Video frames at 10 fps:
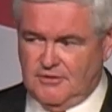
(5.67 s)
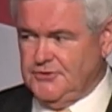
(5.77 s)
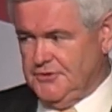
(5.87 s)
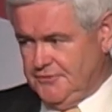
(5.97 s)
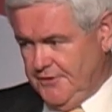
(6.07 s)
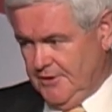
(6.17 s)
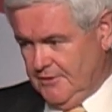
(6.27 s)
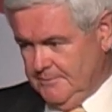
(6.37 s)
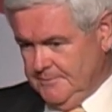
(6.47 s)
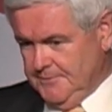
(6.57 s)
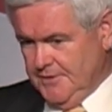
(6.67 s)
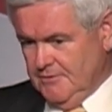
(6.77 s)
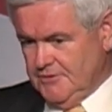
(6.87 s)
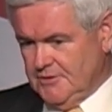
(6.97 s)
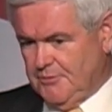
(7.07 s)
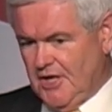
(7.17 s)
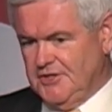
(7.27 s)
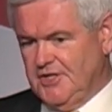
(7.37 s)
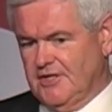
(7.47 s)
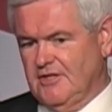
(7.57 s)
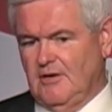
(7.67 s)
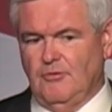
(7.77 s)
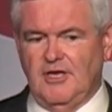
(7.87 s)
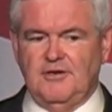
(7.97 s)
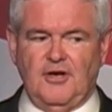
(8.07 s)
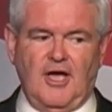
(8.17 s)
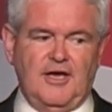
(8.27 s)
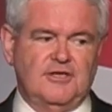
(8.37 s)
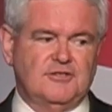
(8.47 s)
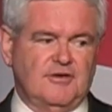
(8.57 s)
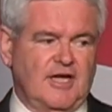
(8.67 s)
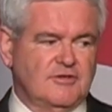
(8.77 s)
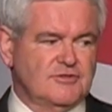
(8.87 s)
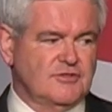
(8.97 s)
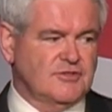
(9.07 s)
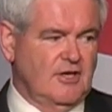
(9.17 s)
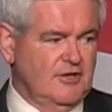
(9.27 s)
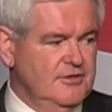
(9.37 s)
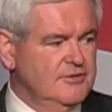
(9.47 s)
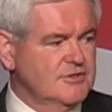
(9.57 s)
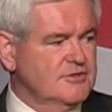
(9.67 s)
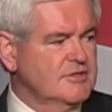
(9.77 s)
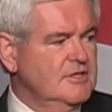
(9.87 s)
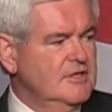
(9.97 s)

versus fear, which is a project that I'm really delighted to announce that Saul Anuzis,